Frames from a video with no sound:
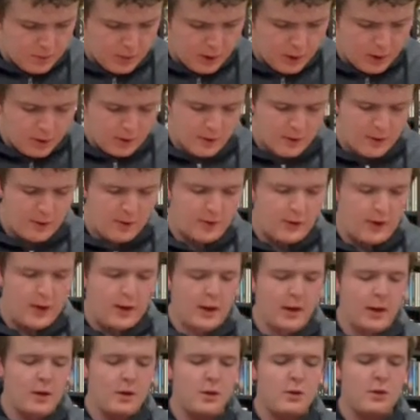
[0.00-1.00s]
This has
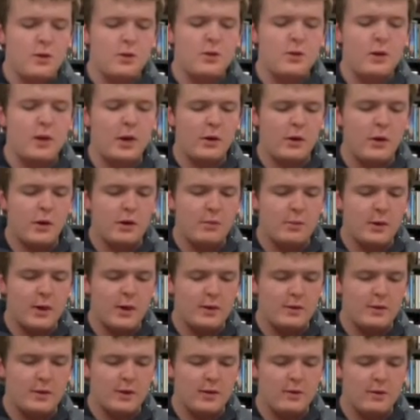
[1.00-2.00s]
got a new stereo
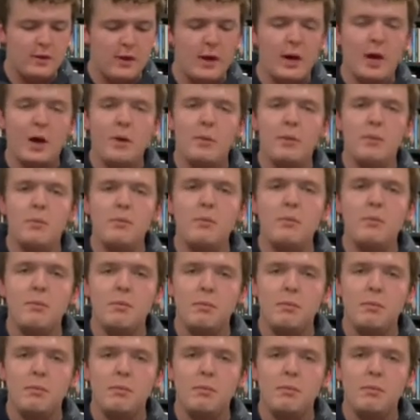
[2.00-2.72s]
mix of the album.